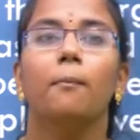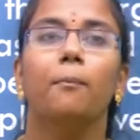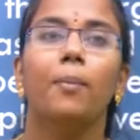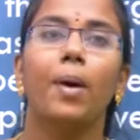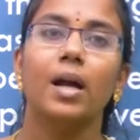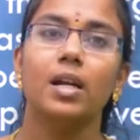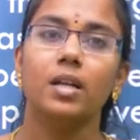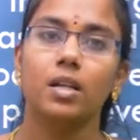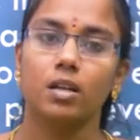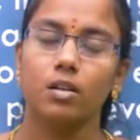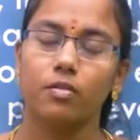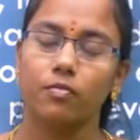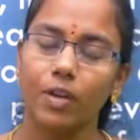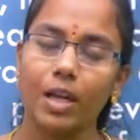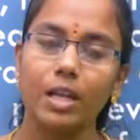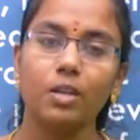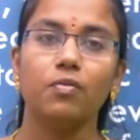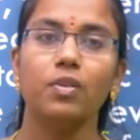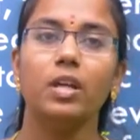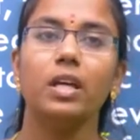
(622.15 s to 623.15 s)
But
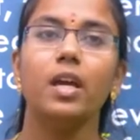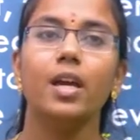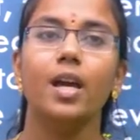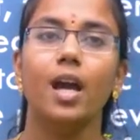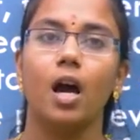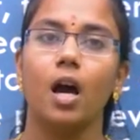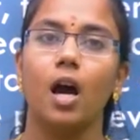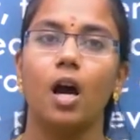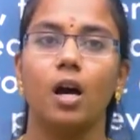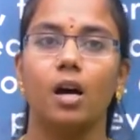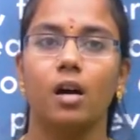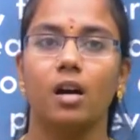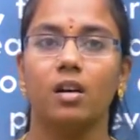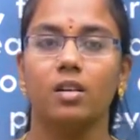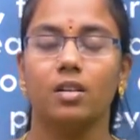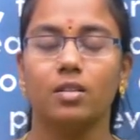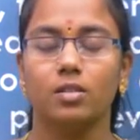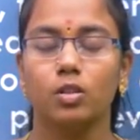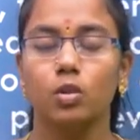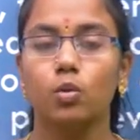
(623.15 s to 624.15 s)
when we
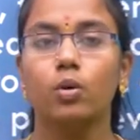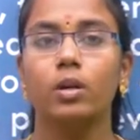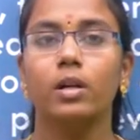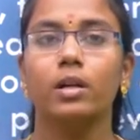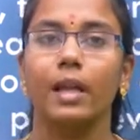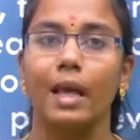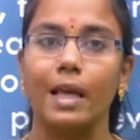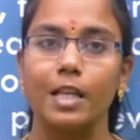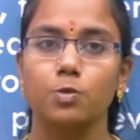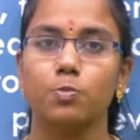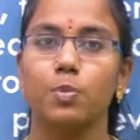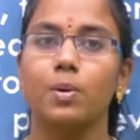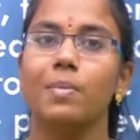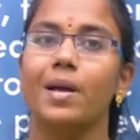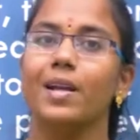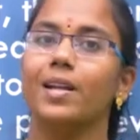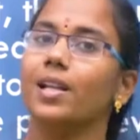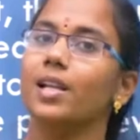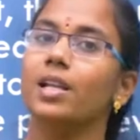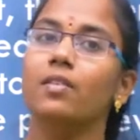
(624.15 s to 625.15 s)
do it
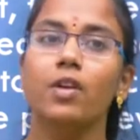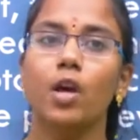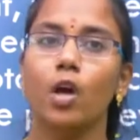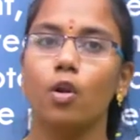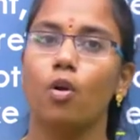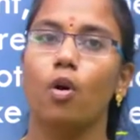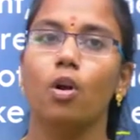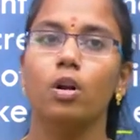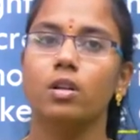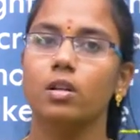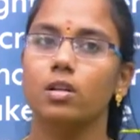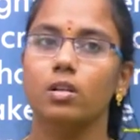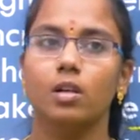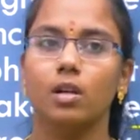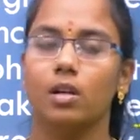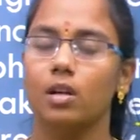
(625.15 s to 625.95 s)
experimentally, we are not